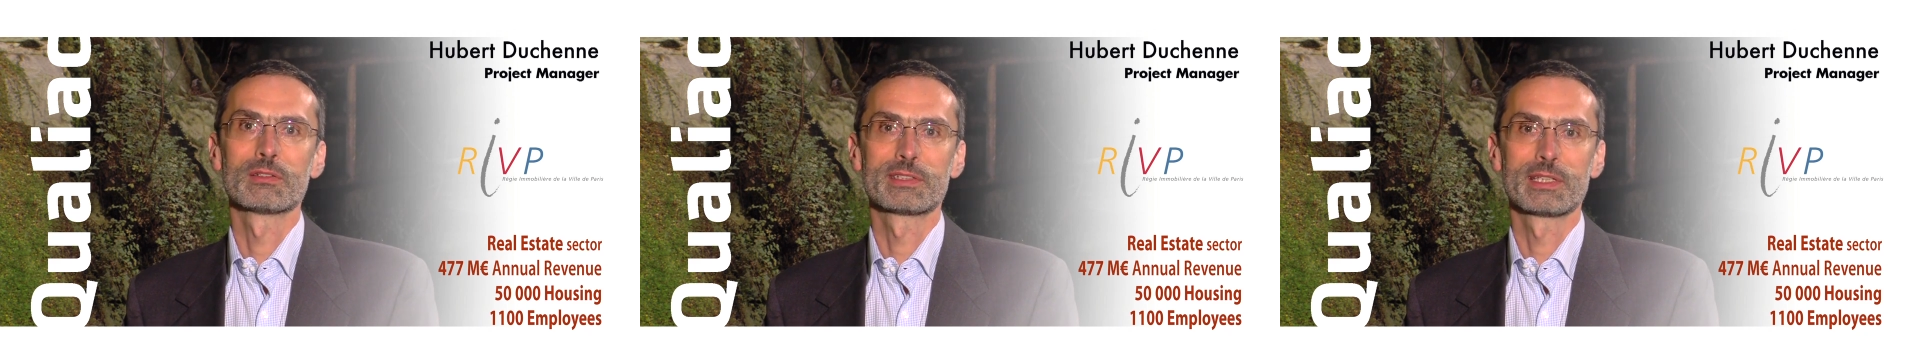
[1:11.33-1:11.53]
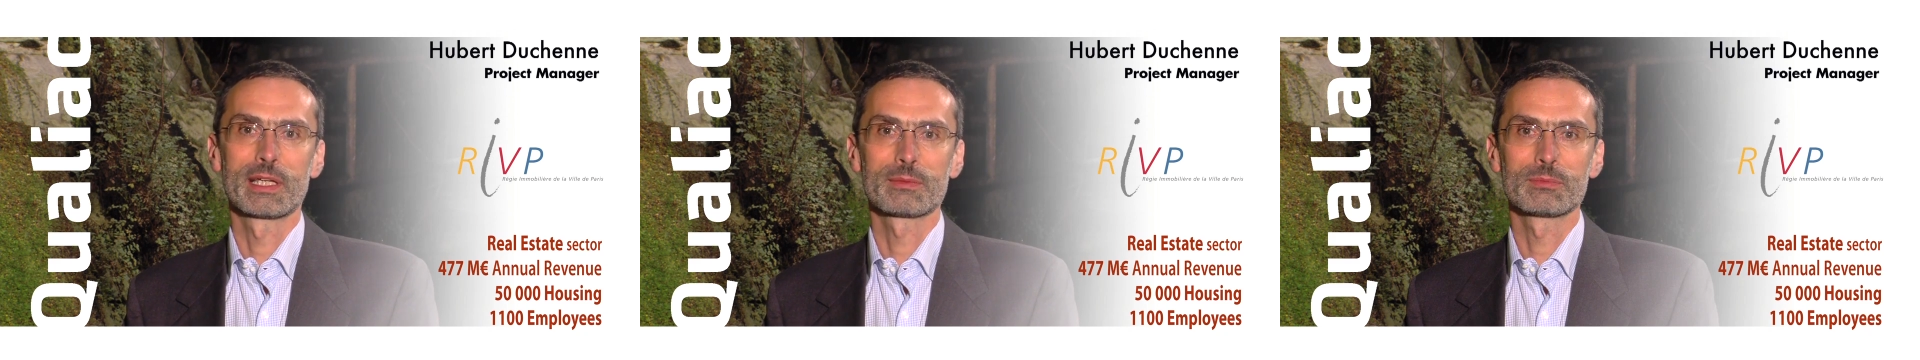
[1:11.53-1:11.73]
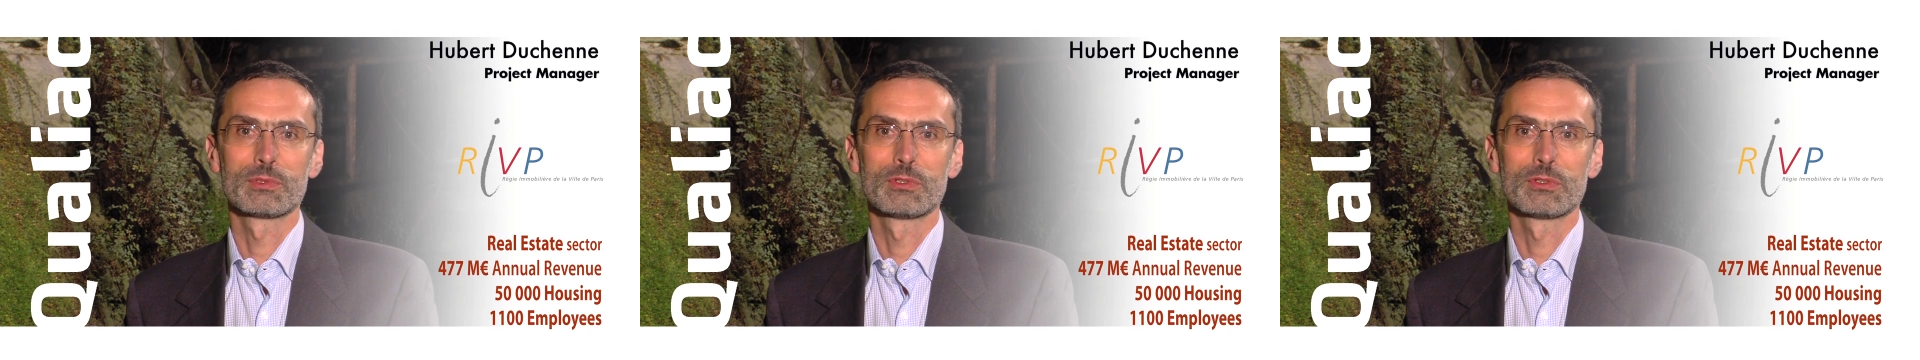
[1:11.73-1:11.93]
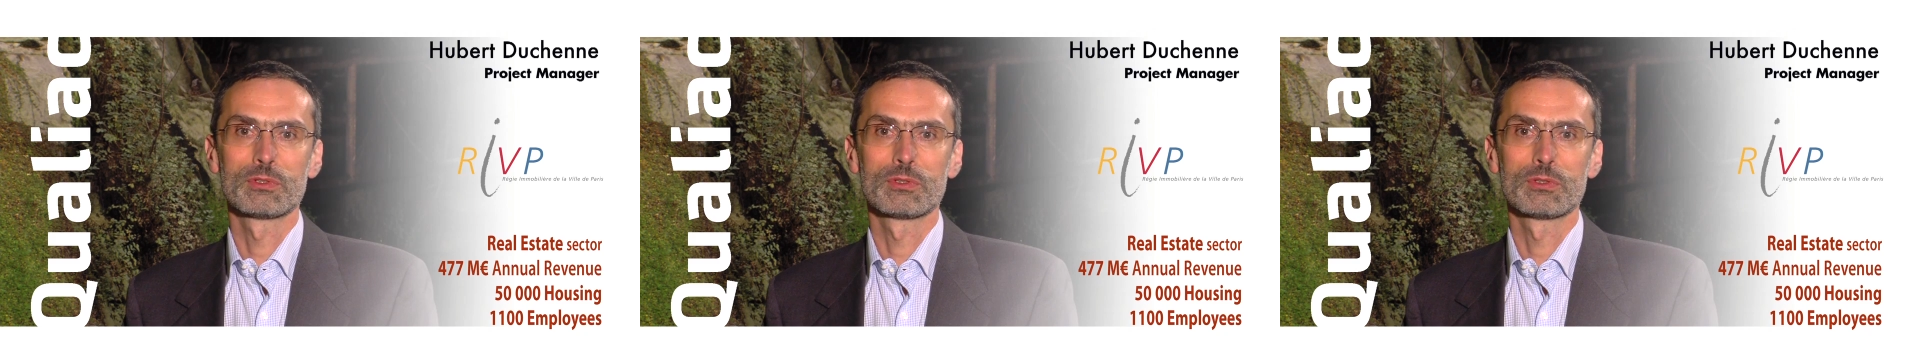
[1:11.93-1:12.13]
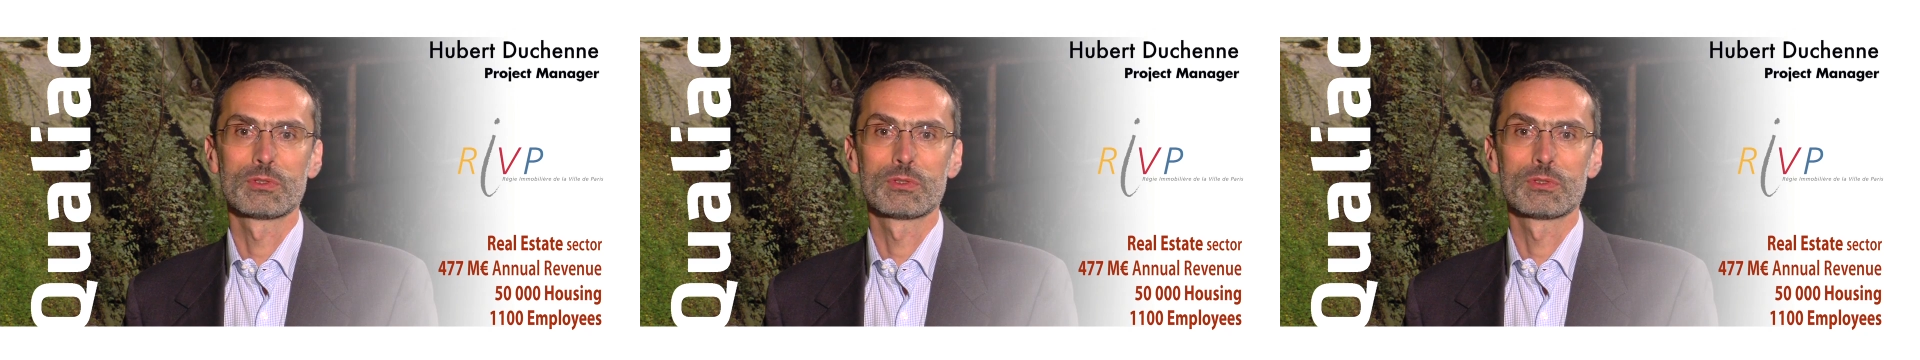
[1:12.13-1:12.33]

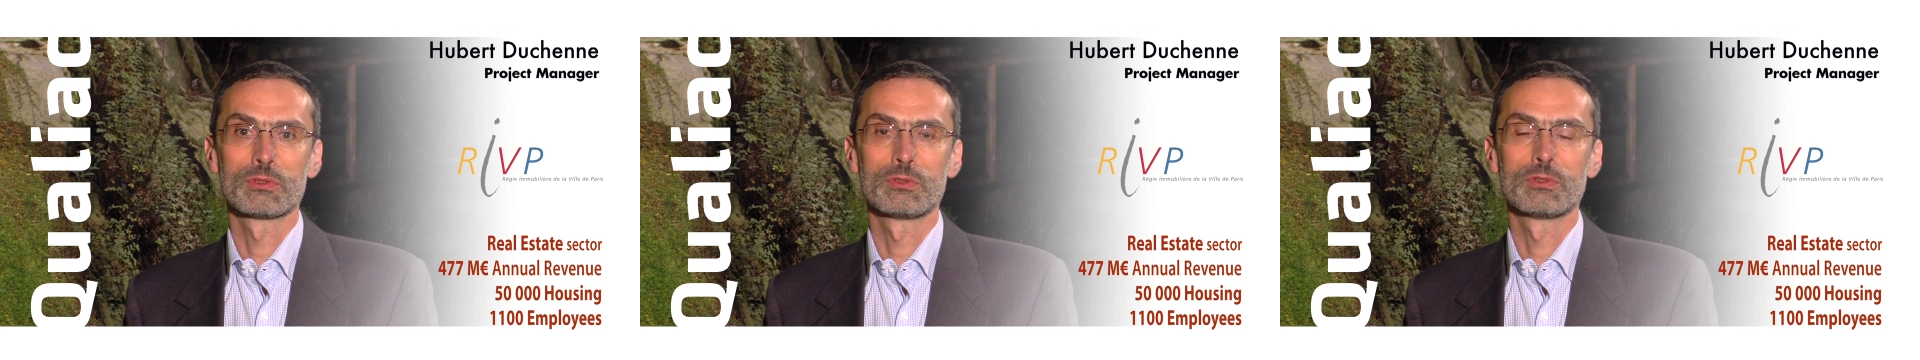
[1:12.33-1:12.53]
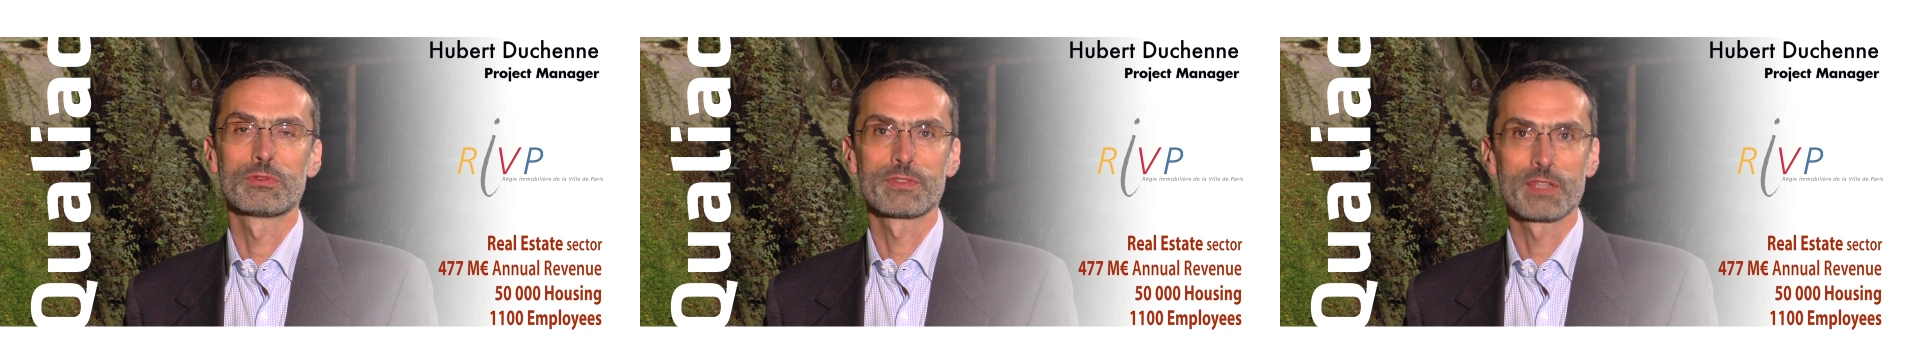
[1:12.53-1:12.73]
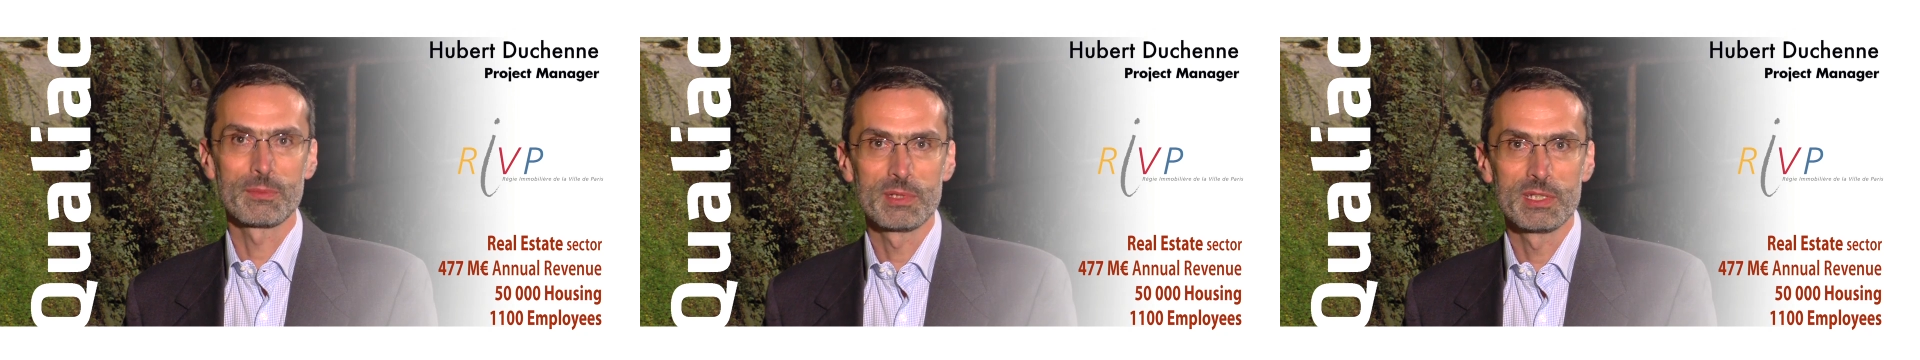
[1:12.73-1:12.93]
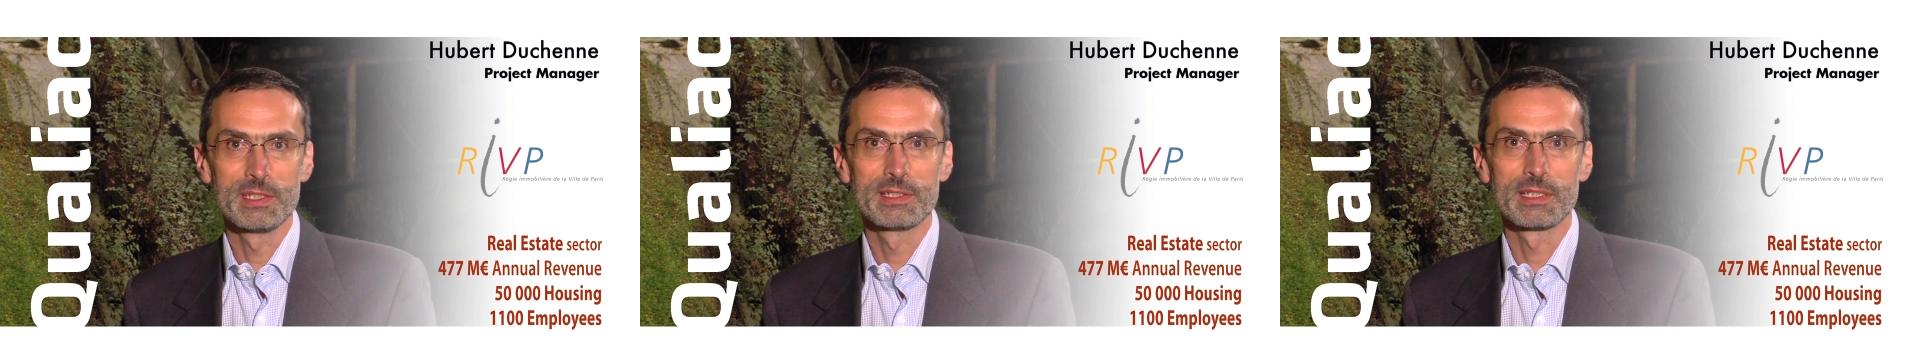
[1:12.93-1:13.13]
availability of the data,